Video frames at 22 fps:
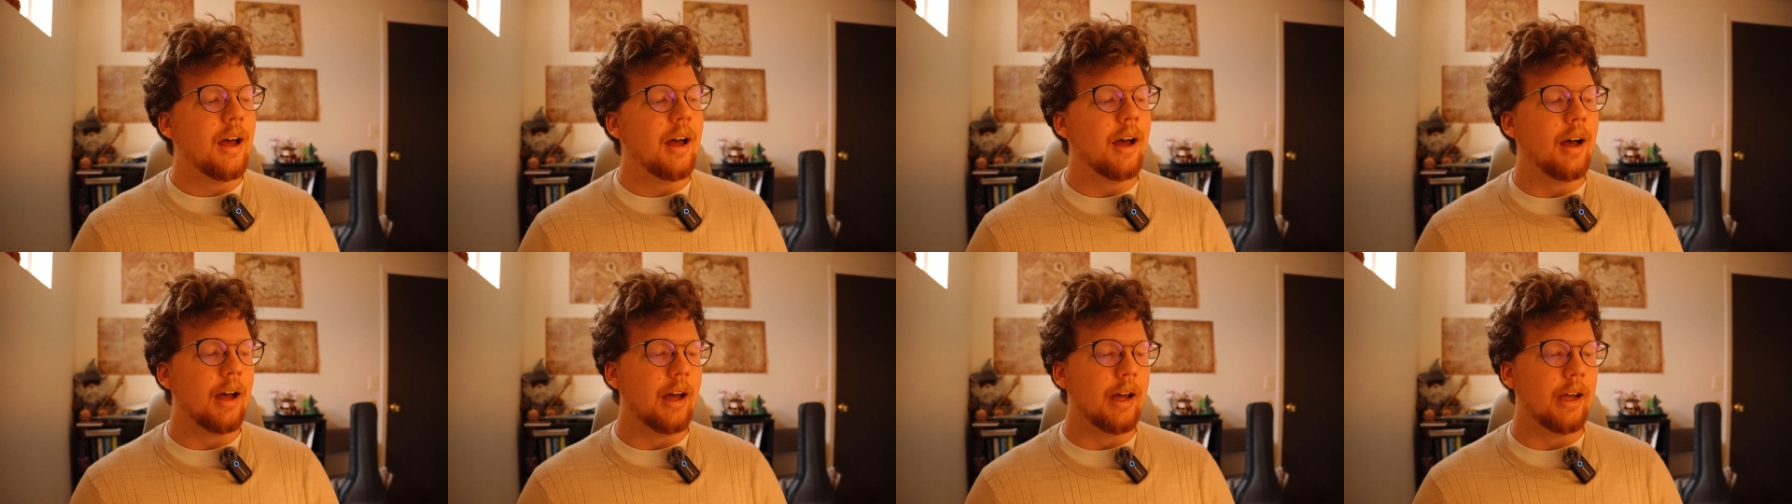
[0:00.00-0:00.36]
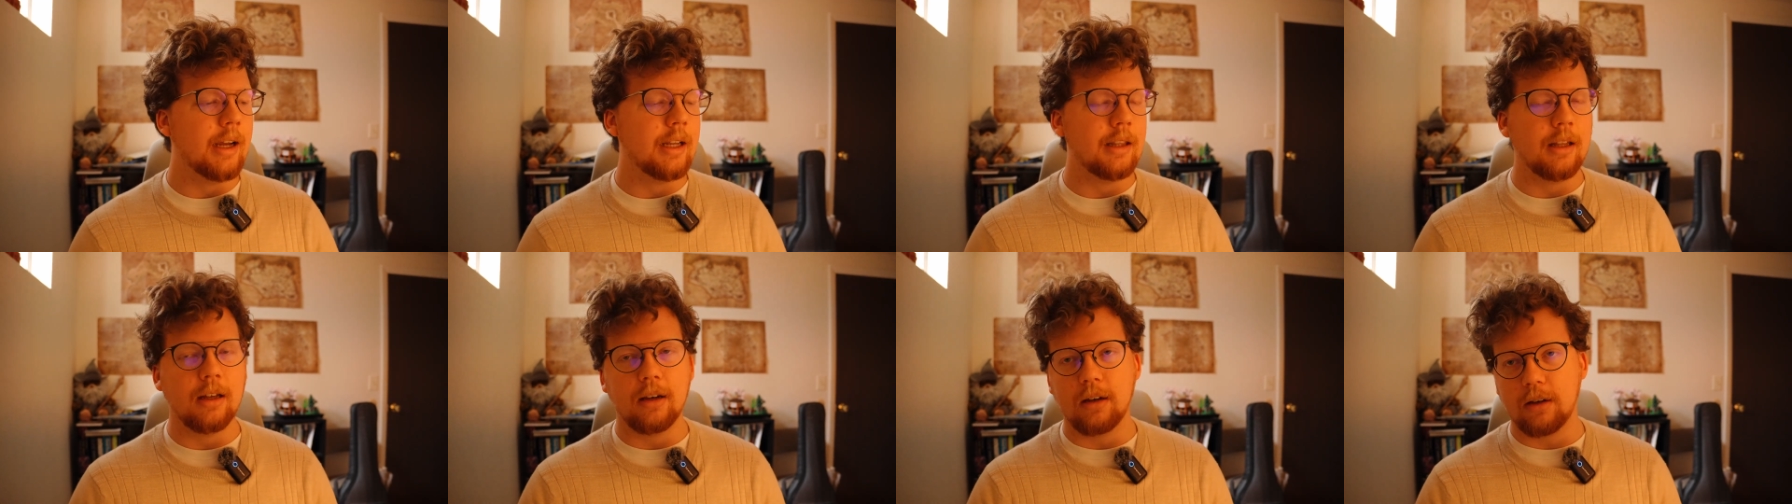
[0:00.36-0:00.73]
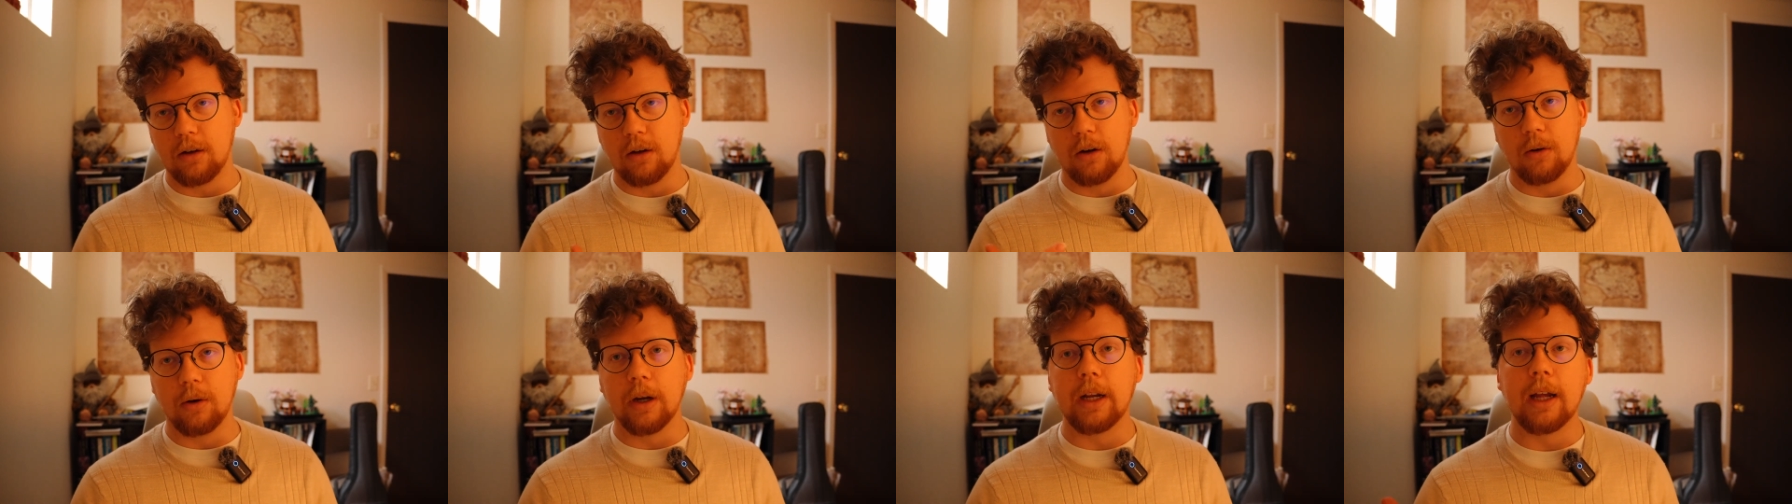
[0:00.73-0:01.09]
And then,
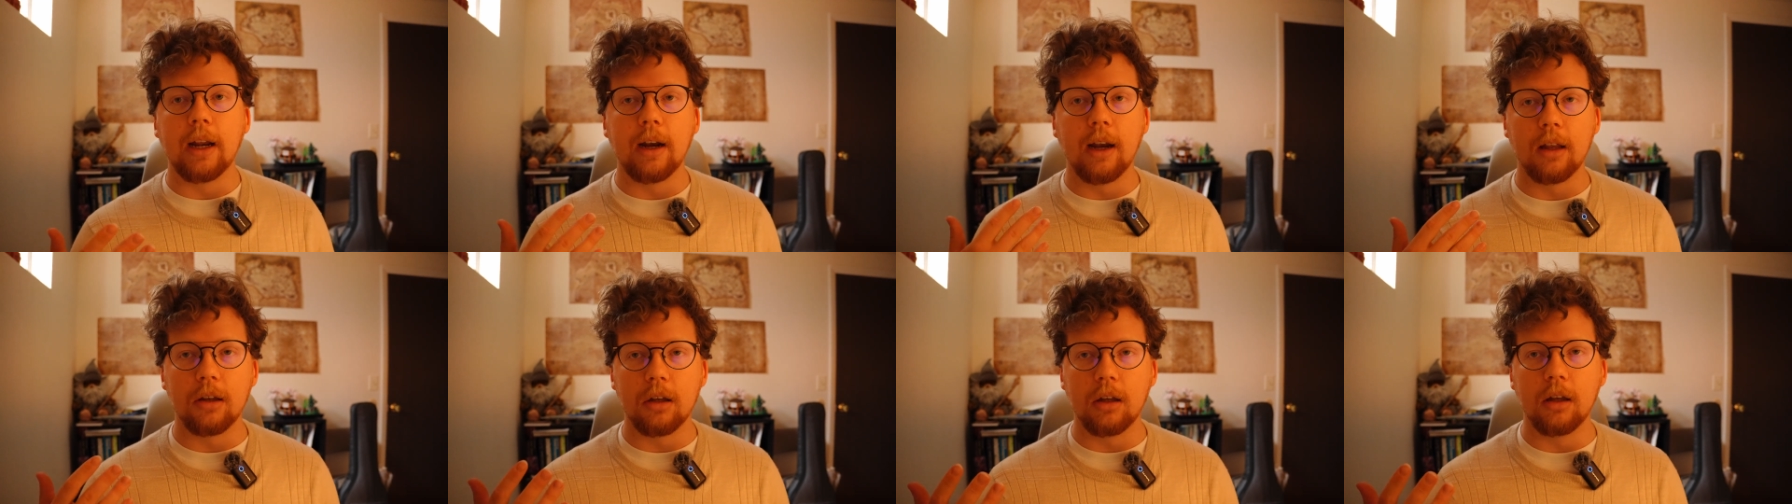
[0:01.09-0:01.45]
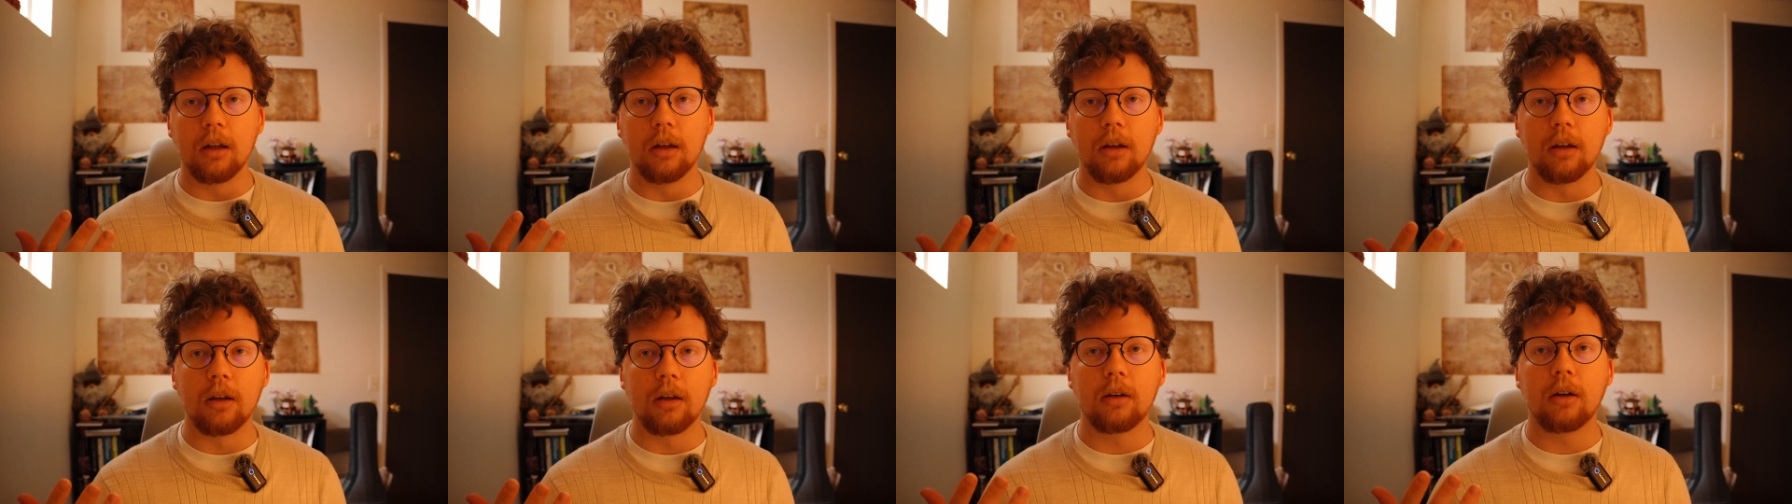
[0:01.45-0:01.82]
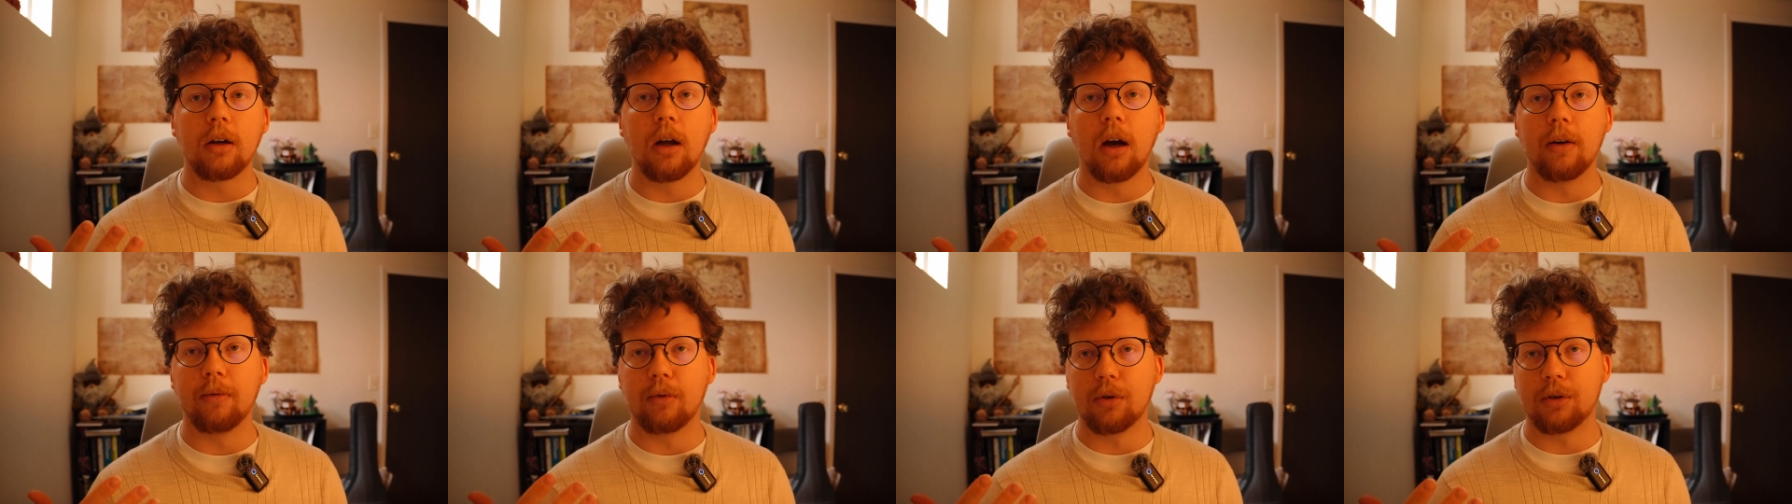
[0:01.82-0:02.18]
he kind of has this
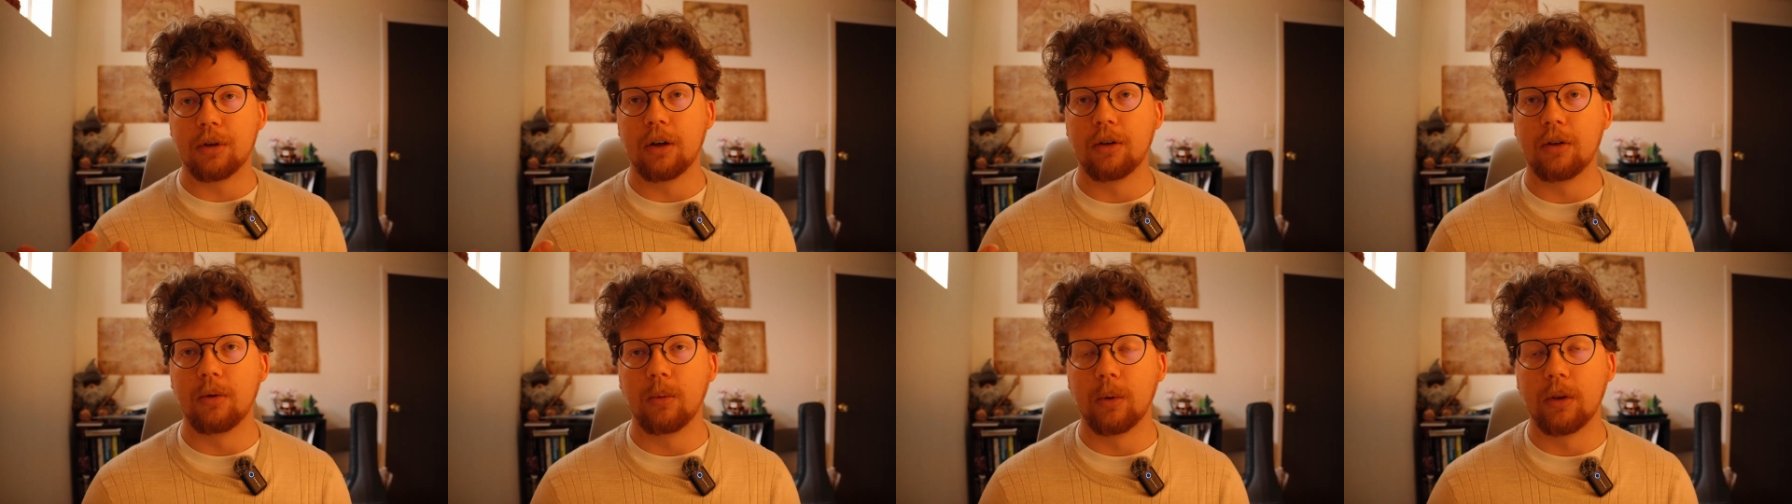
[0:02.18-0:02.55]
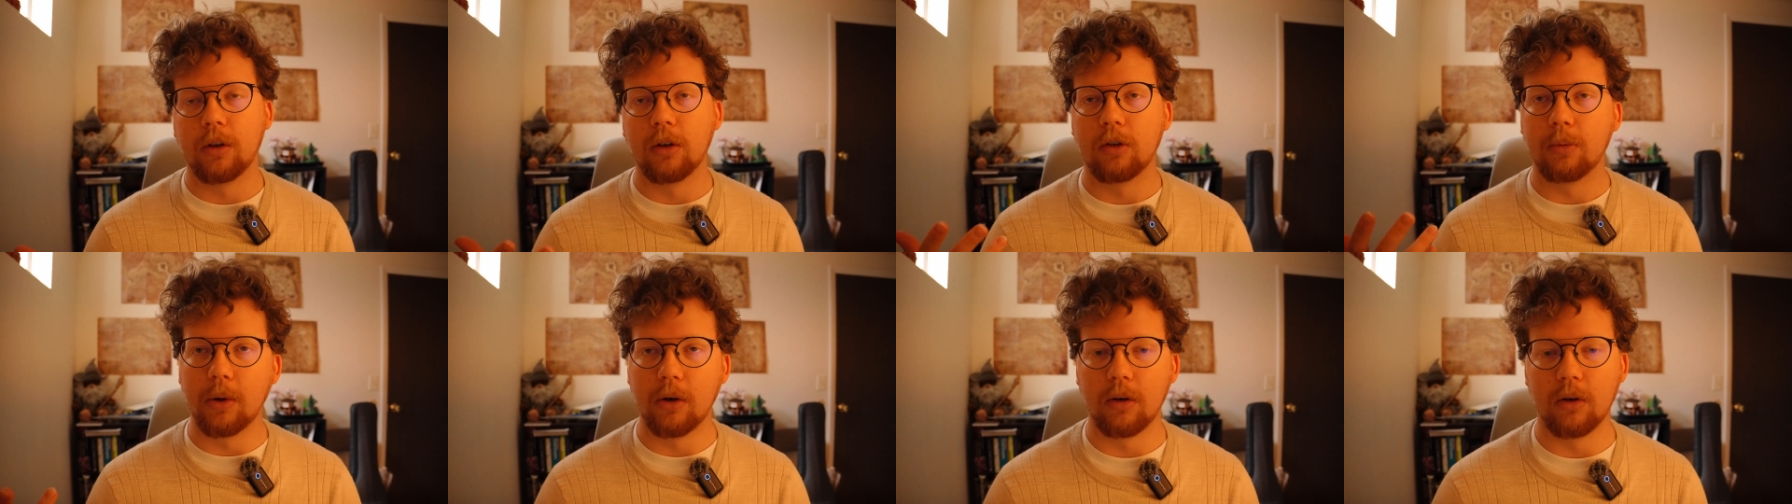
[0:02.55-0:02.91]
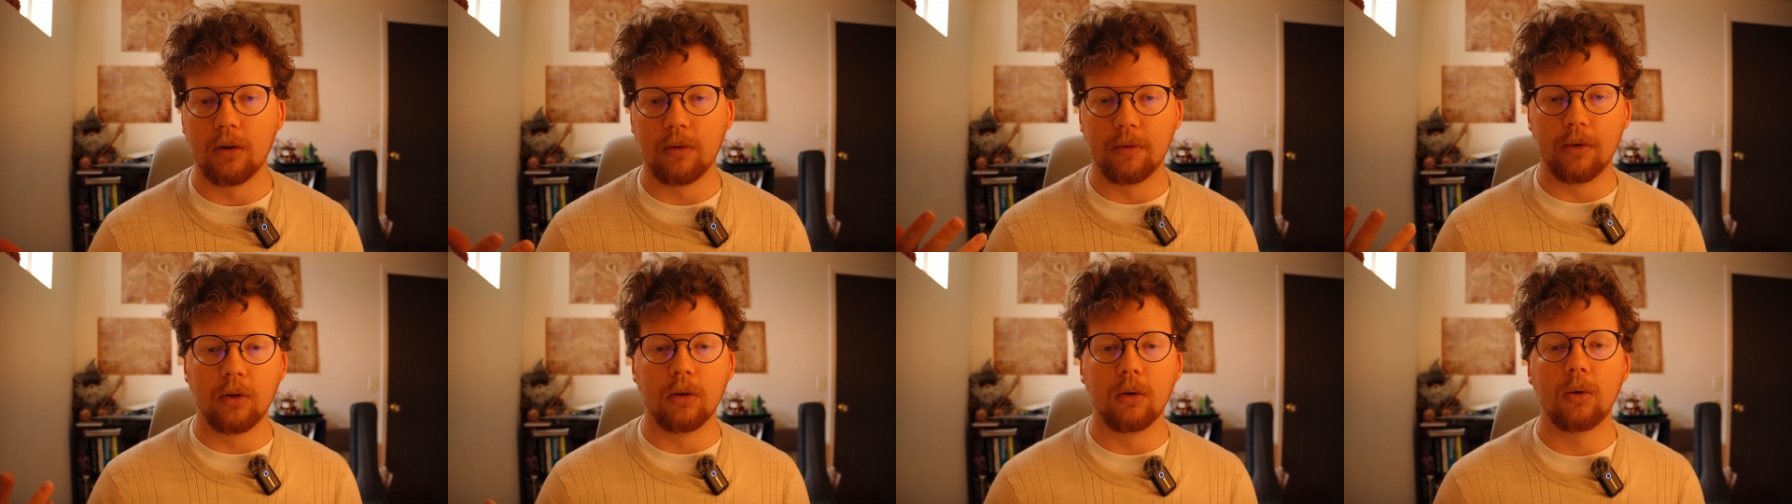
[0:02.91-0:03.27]
conversation with the Spirit
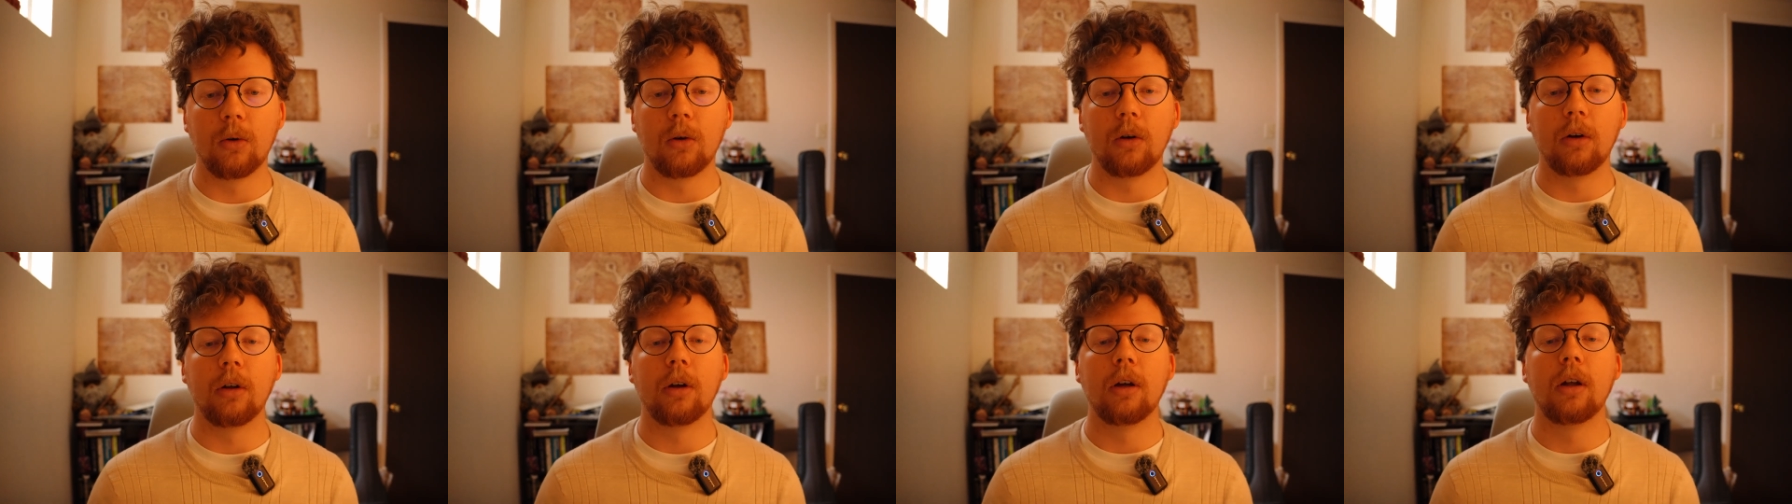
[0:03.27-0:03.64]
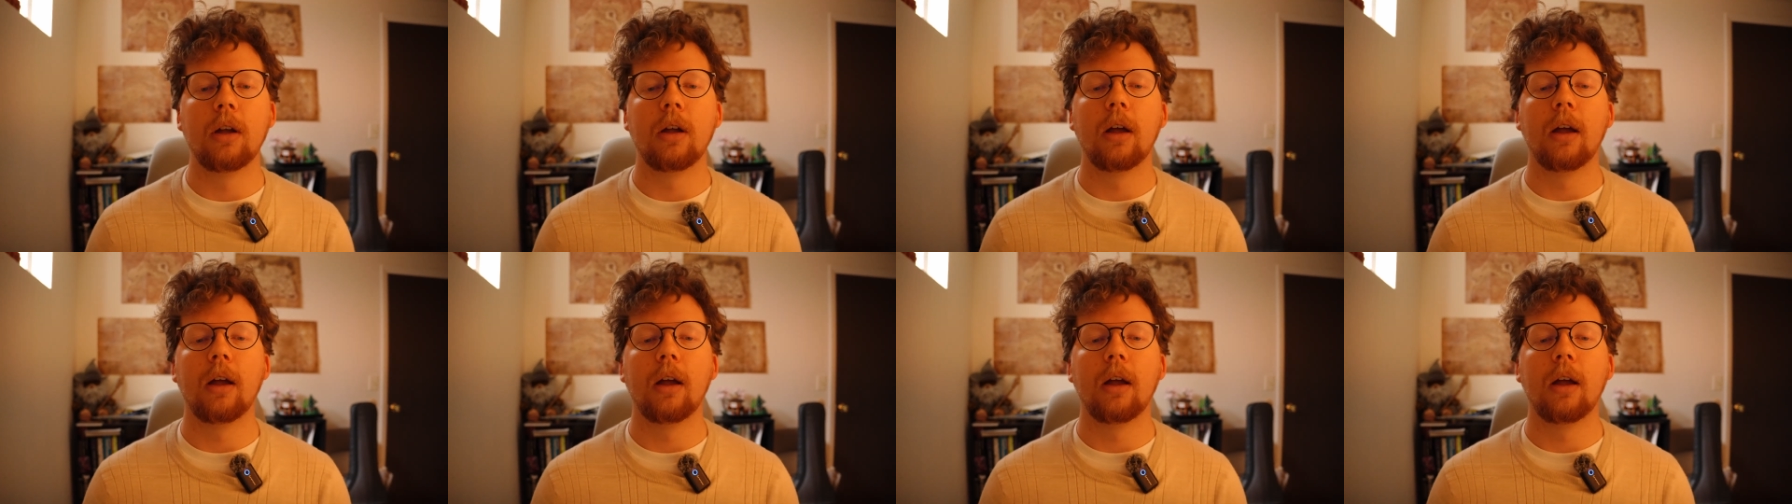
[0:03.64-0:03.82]
of the Lord,